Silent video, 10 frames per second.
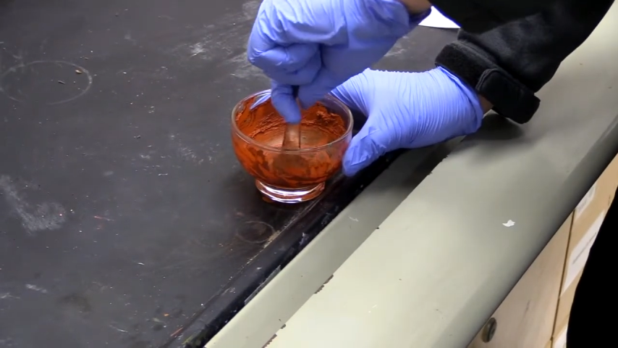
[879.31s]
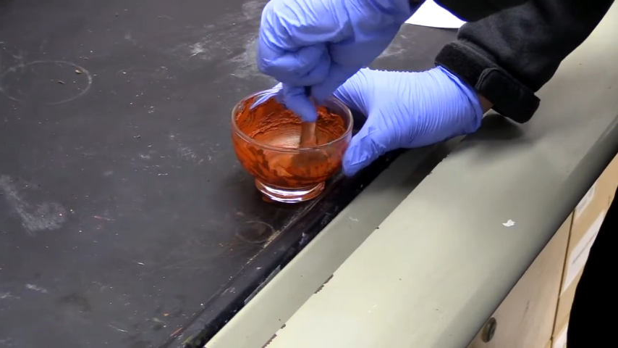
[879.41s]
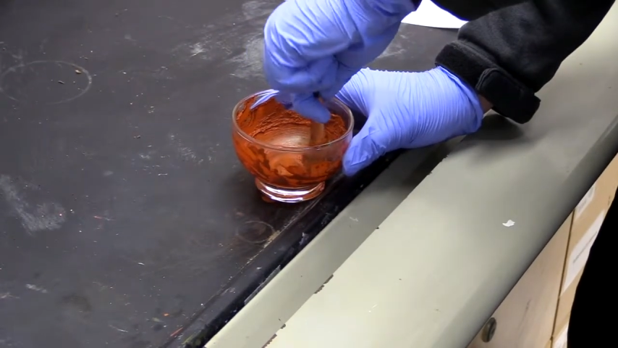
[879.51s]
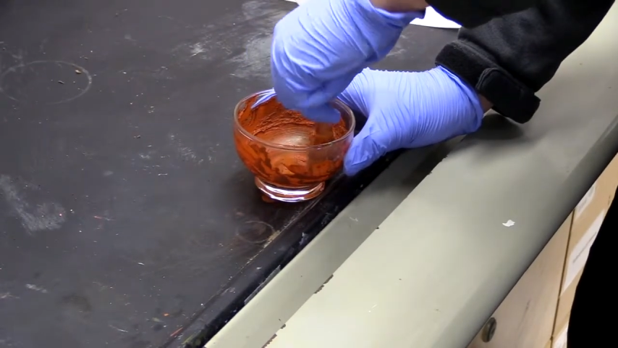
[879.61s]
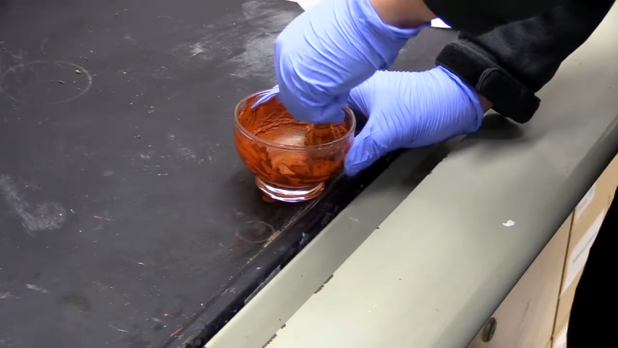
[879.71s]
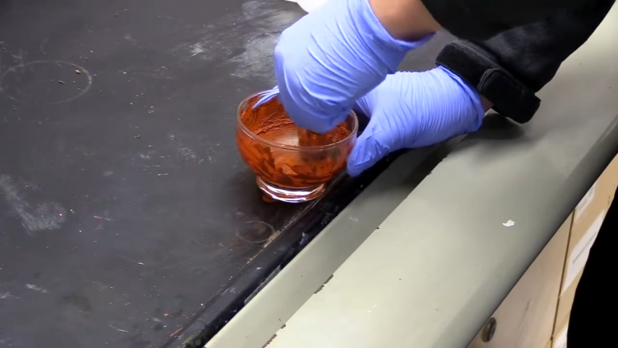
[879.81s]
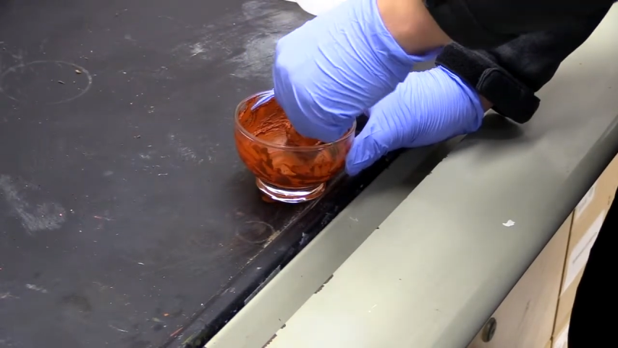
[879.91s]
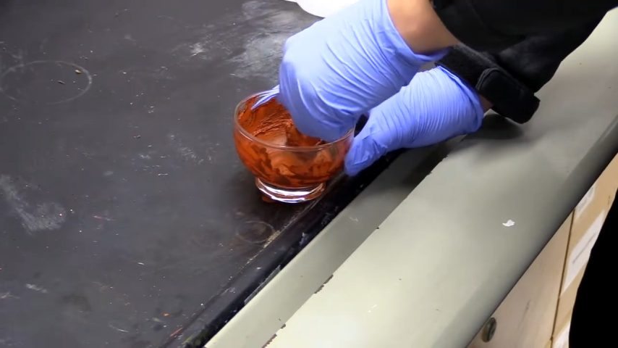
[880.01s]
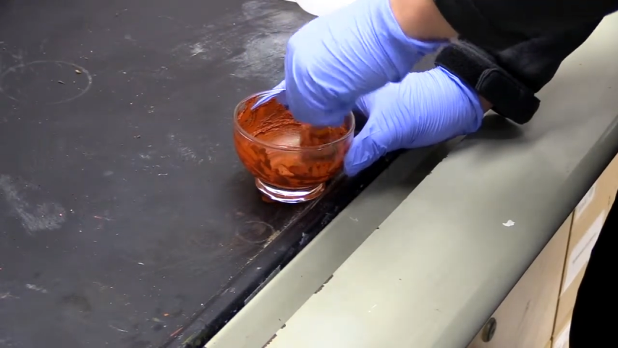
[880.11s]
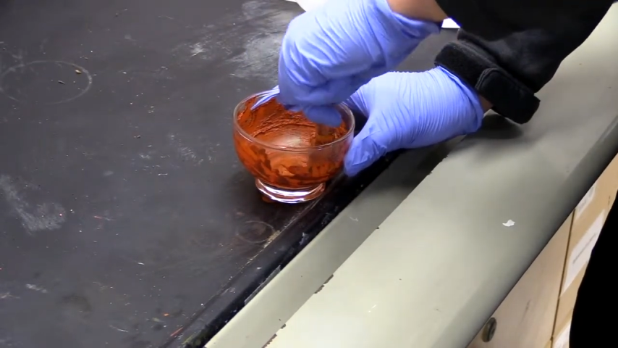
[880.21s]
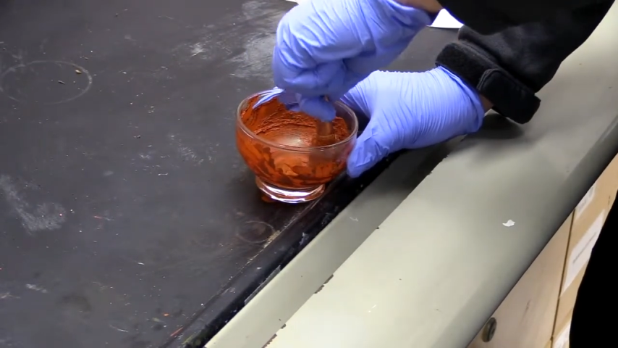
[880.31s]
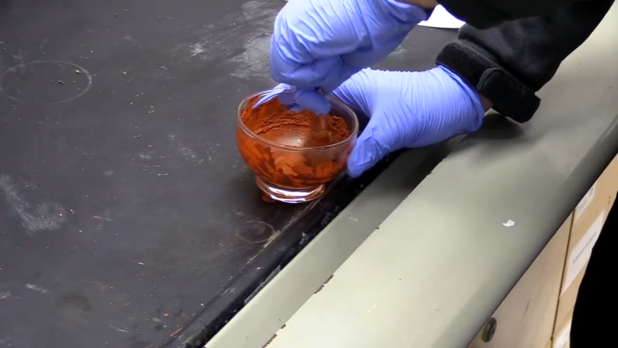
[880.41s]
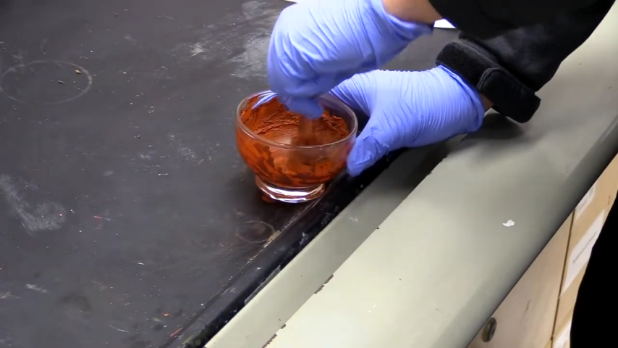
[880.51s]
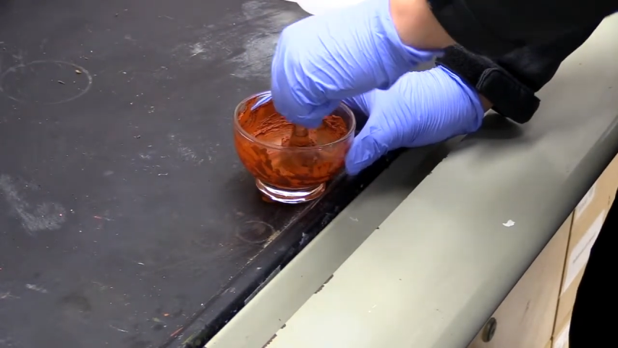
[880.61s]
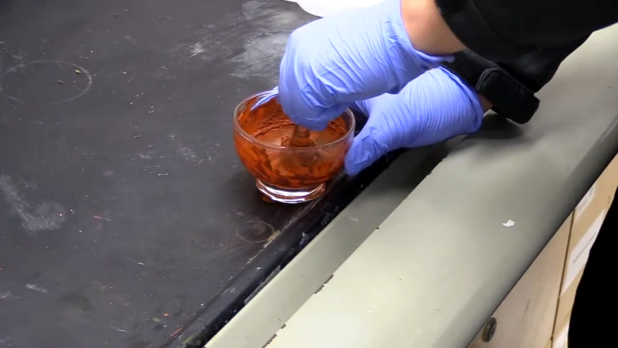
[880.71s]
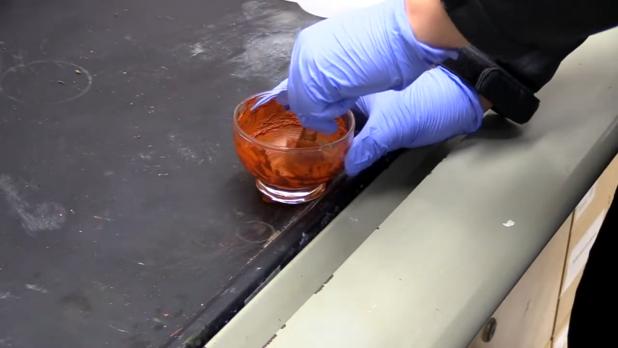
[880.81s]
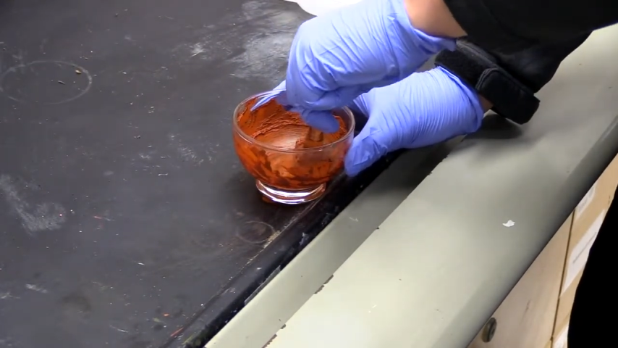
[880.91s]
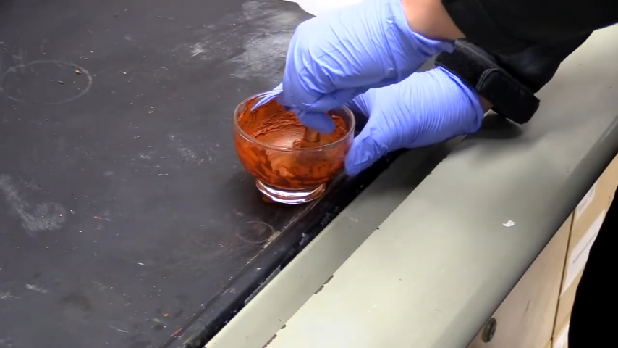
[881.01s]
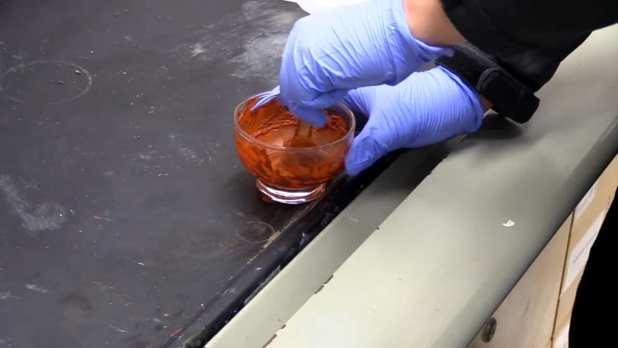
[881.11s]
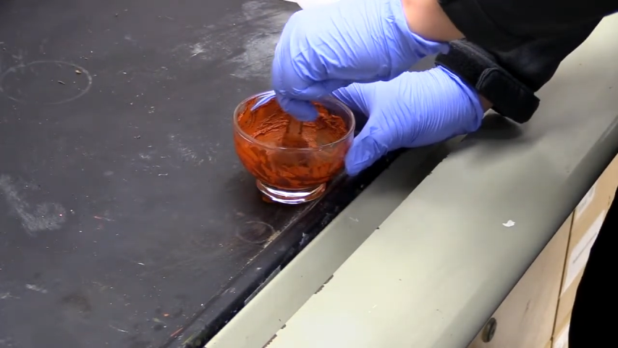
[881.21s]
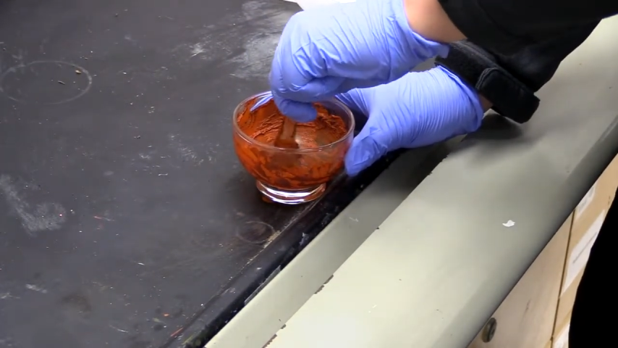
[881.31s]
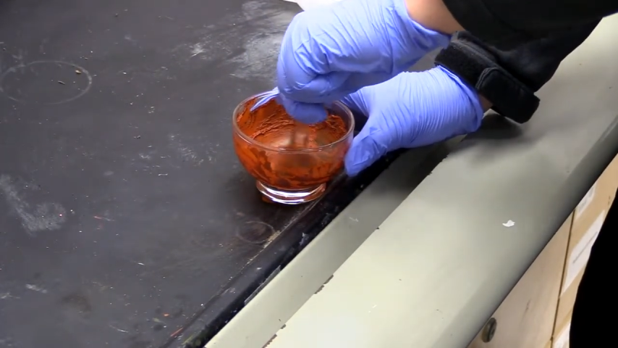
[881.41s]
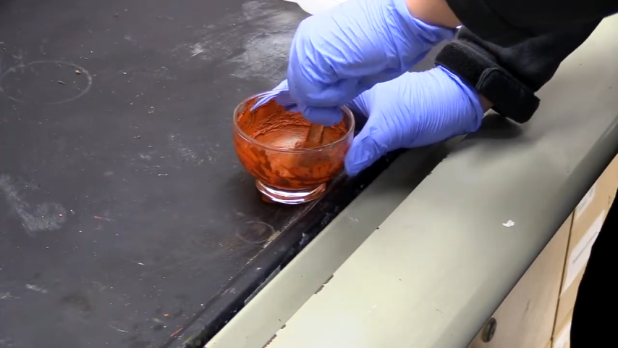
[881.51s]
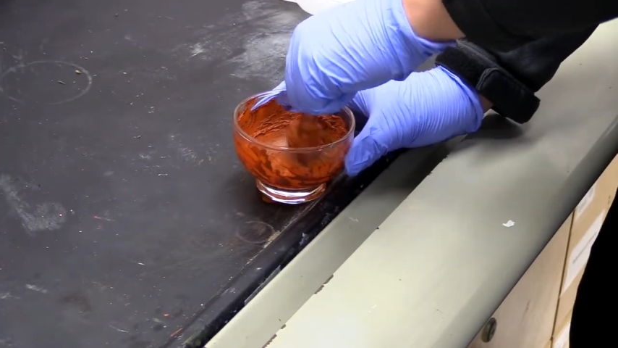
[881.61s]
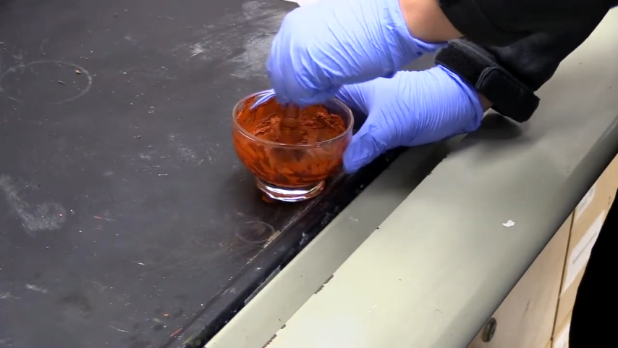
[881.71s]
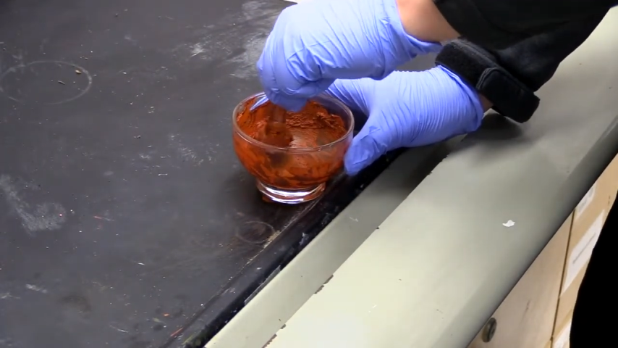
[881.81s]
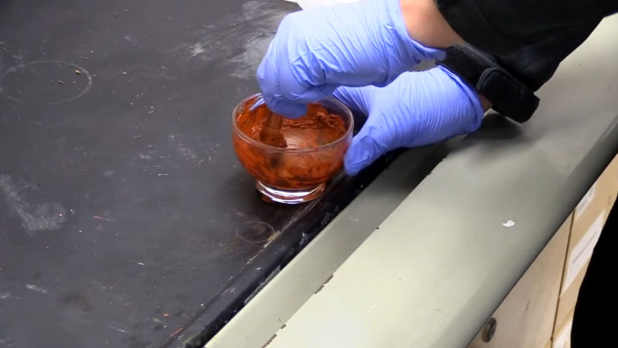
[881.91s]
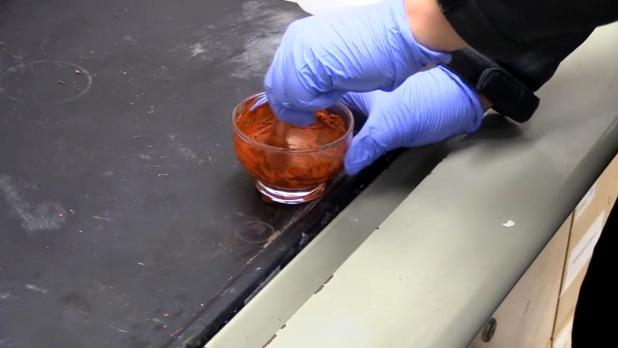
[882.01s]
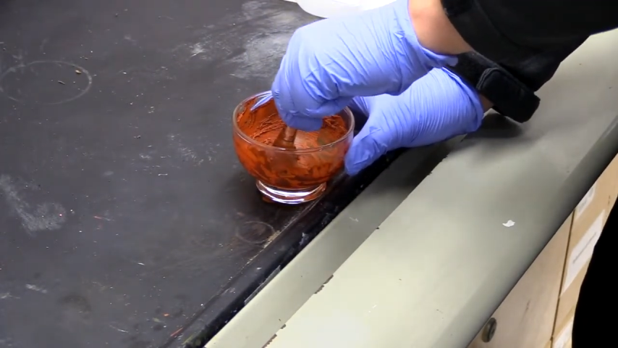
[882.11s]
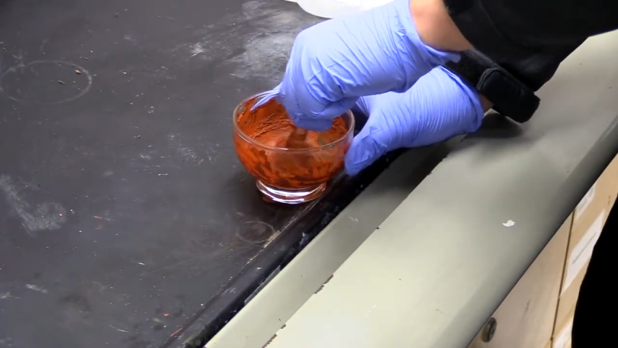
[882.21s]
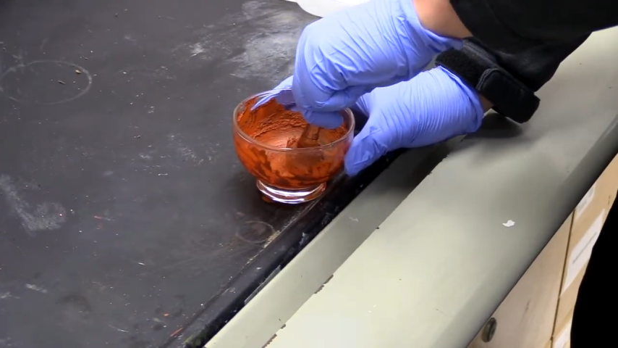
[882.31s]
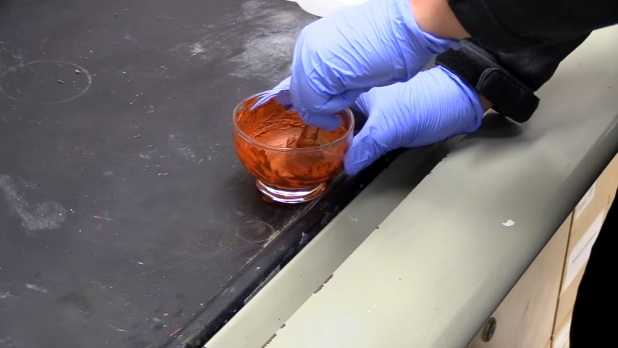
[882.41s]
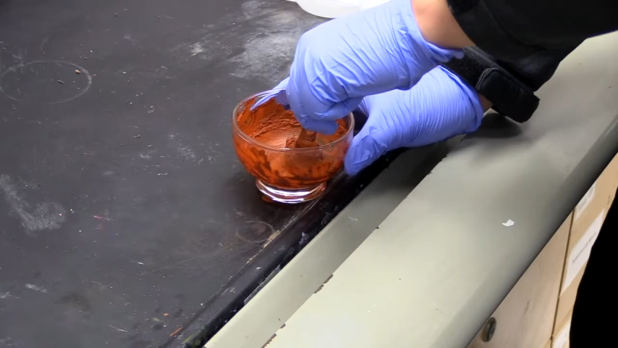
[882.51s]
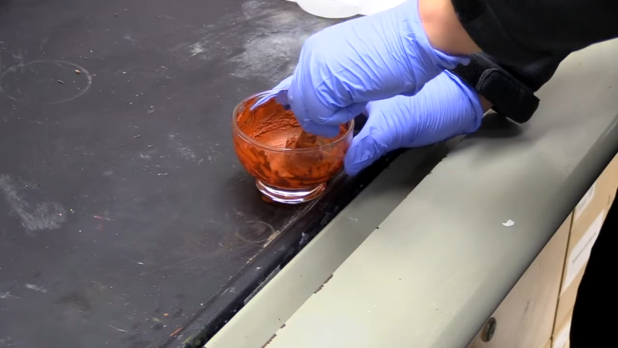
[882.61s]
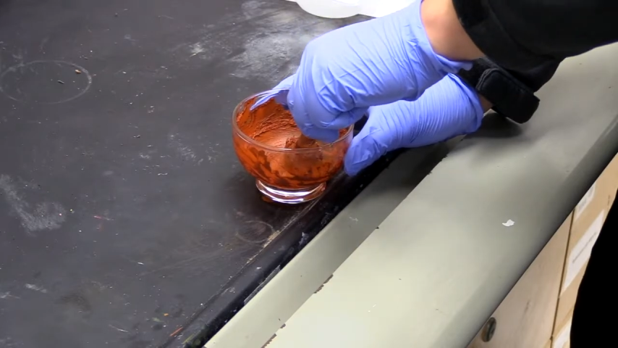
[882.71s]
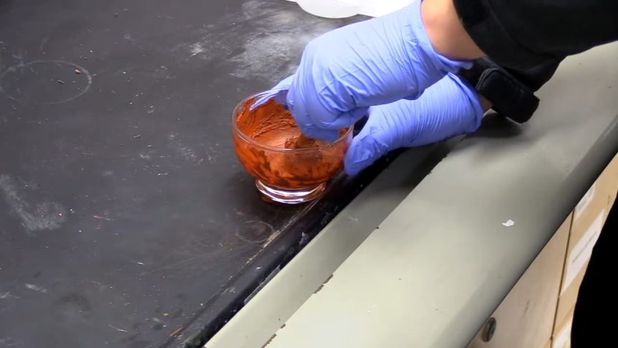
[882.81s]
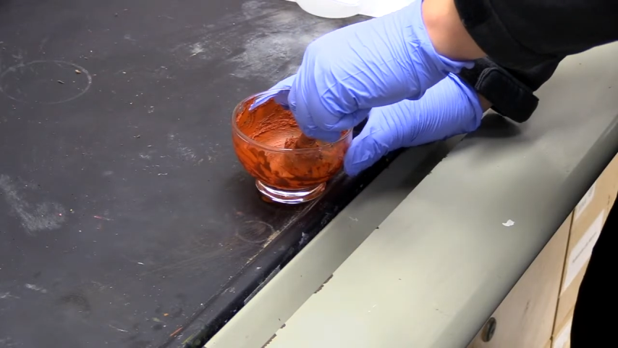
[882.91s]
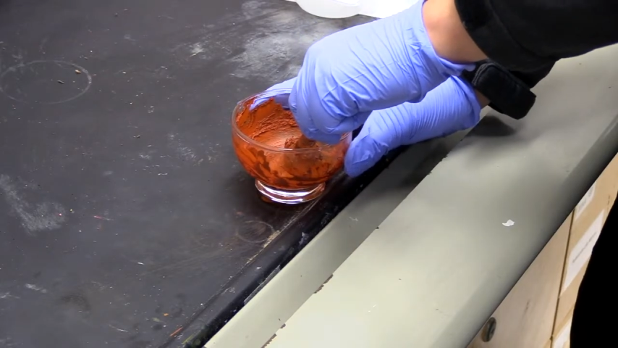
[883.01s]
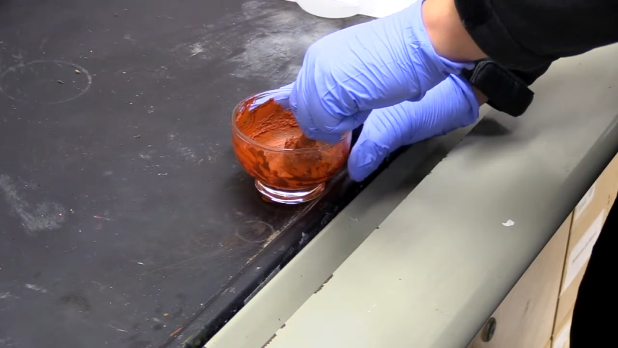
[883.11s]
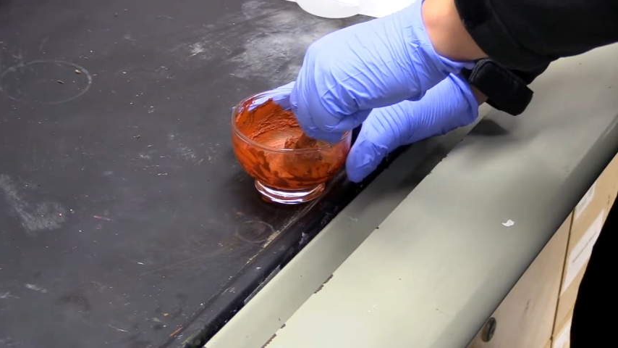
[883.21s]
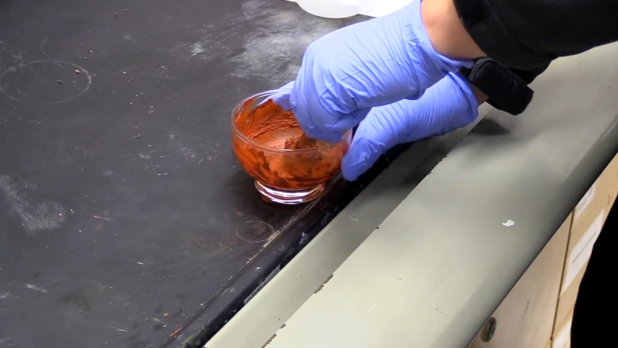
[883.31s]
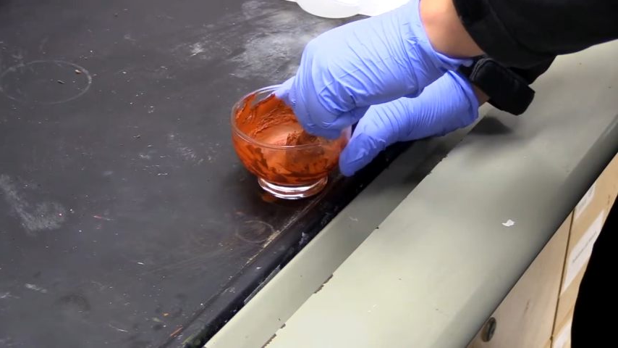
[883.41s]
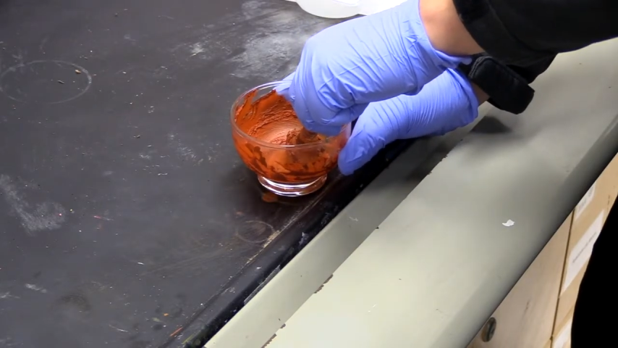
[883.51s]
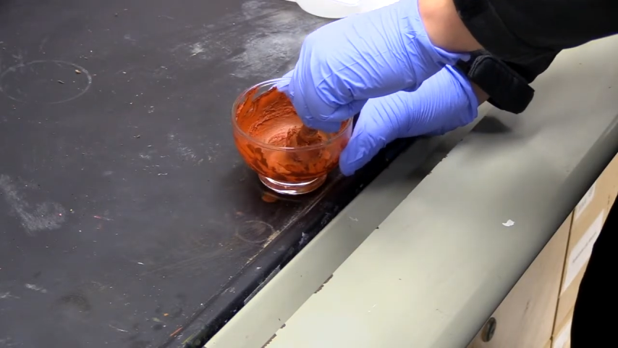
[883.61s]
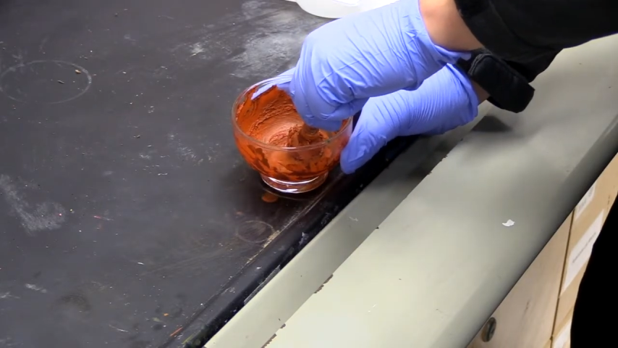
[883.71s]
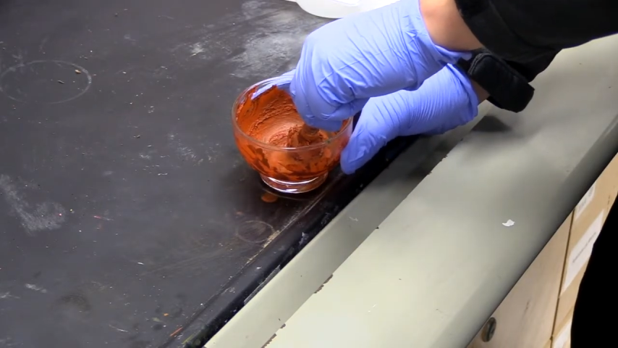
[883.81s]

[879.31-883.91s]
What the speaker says: (no speaker visible)